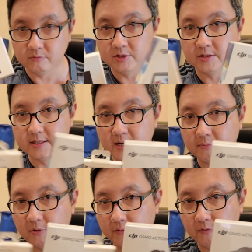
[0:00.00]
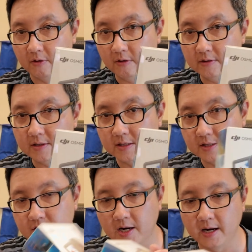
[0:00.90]
which is an upgrade for the
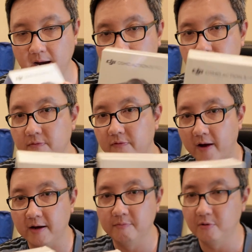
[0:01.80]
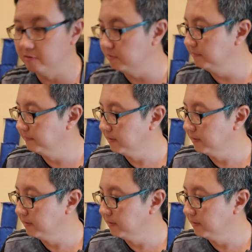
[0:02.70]
DJI Action 5 Pro.